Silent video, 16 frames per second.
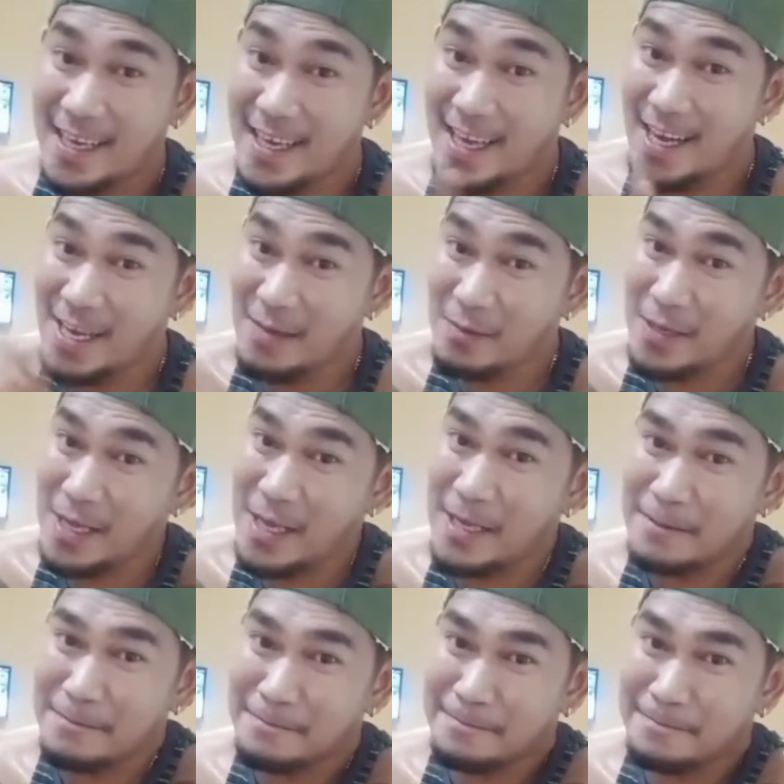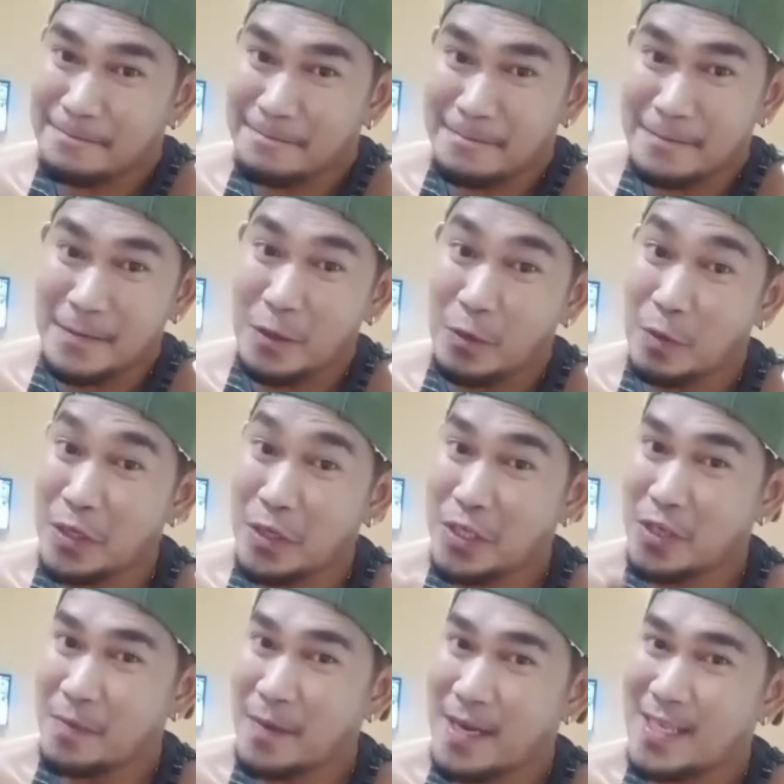Eh, alam mo na,
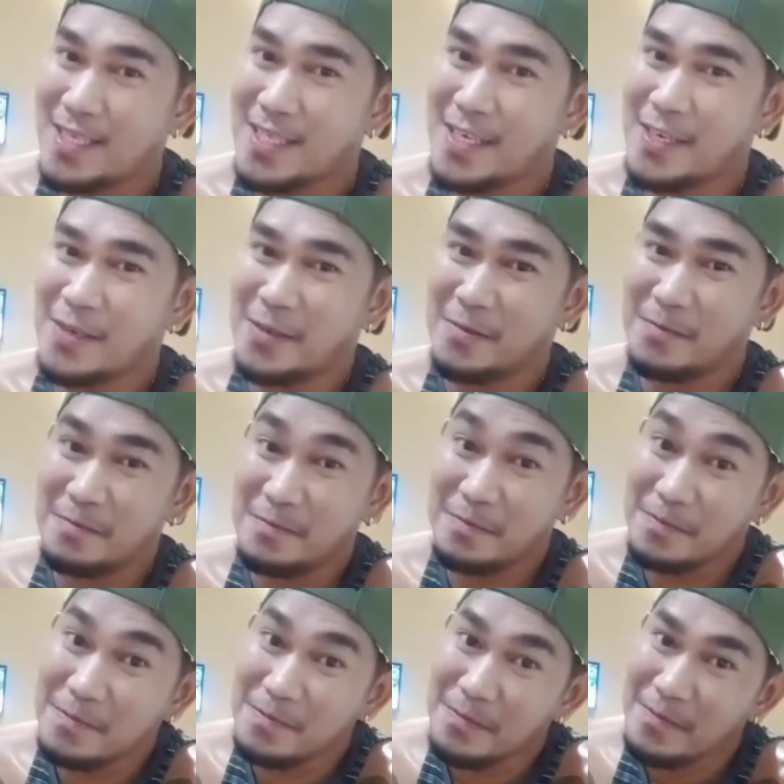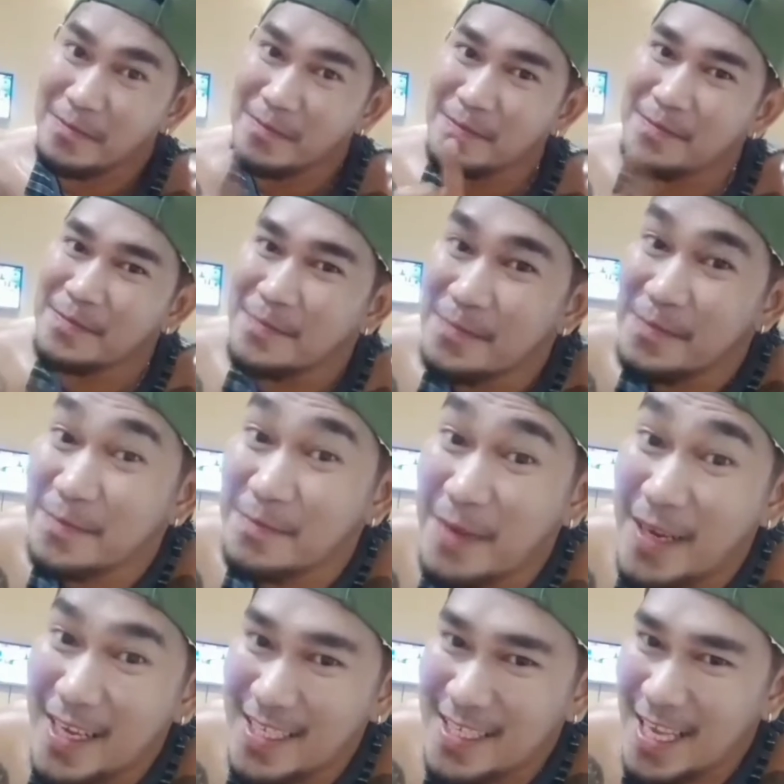wish ko para sa'yo,
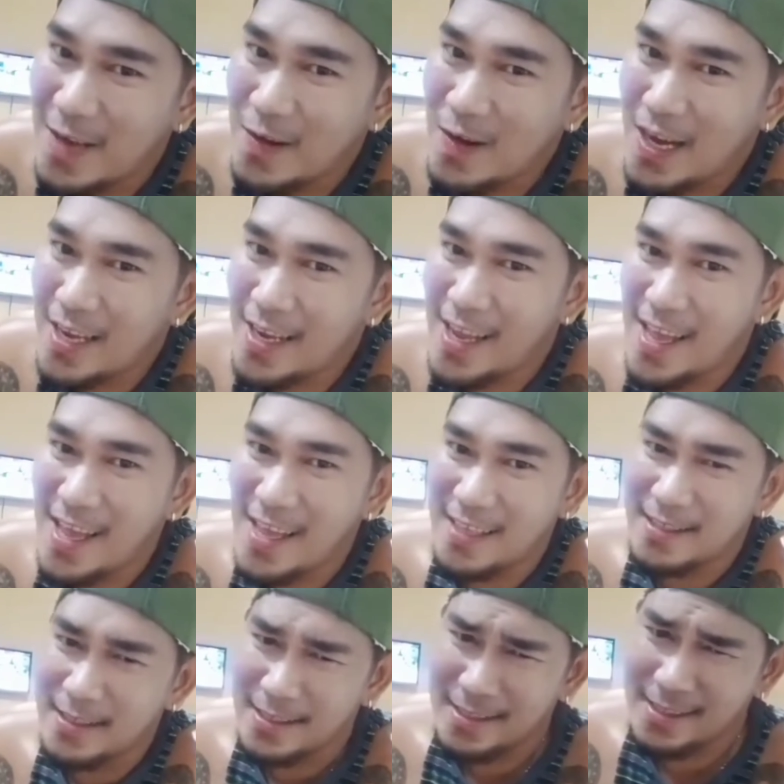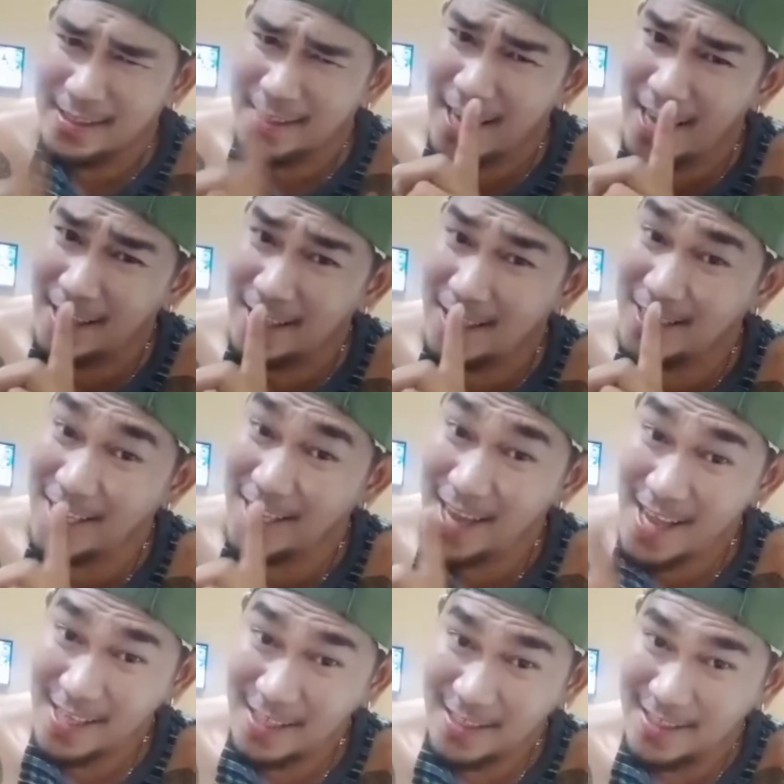mag-asawa ka na. Eh,
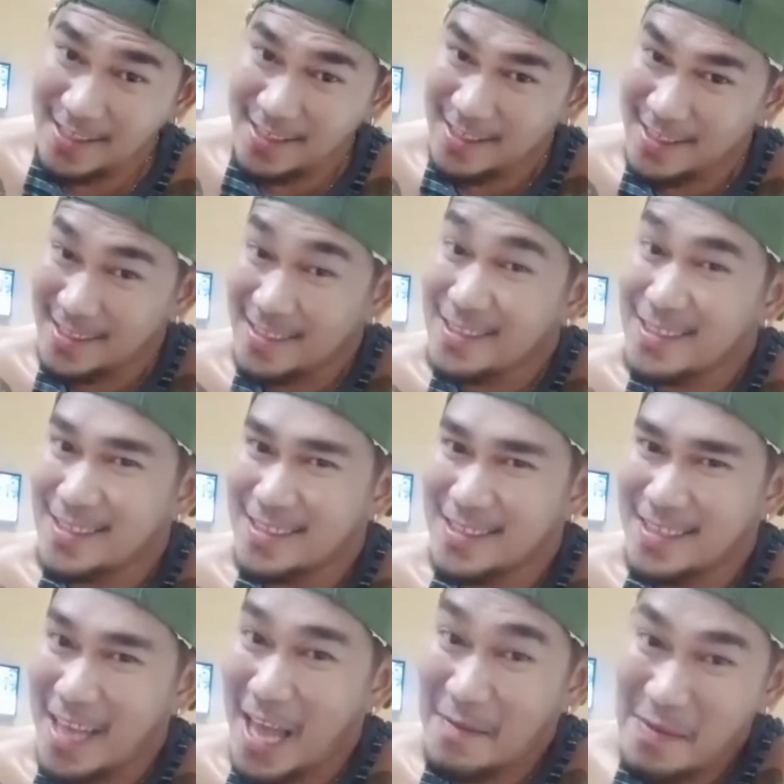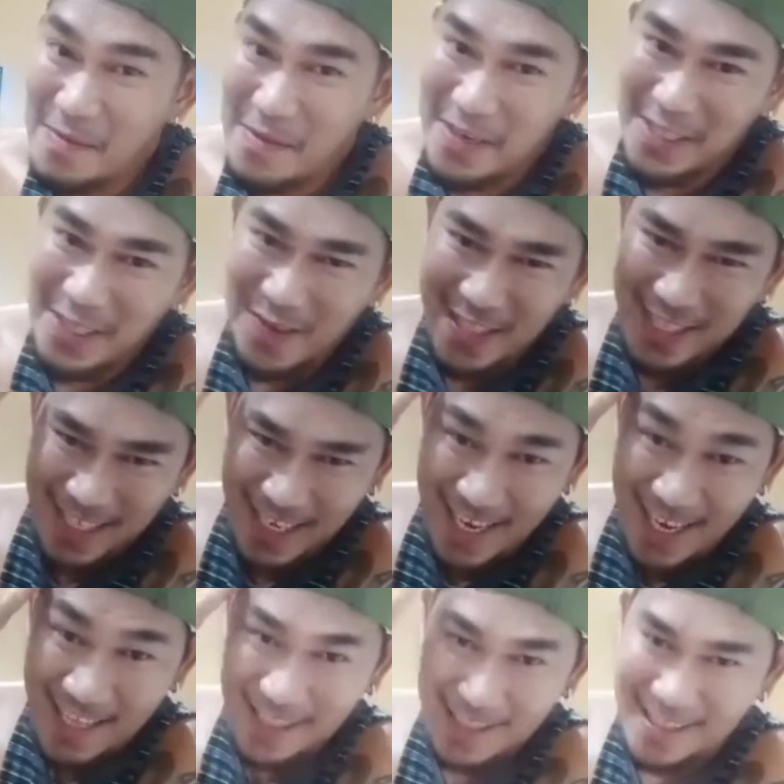isa lang. Happy birthday once
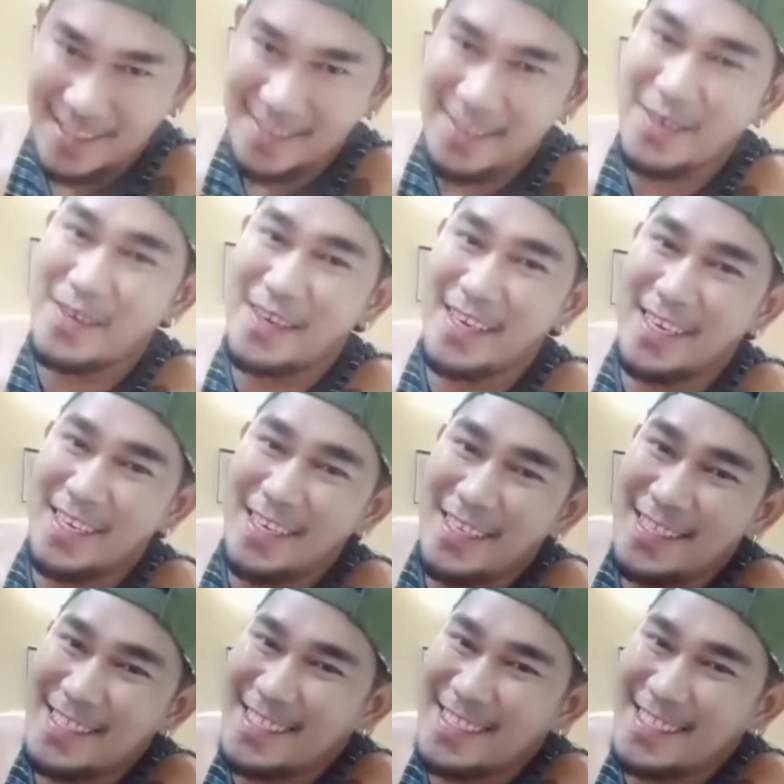again. Bye-bye.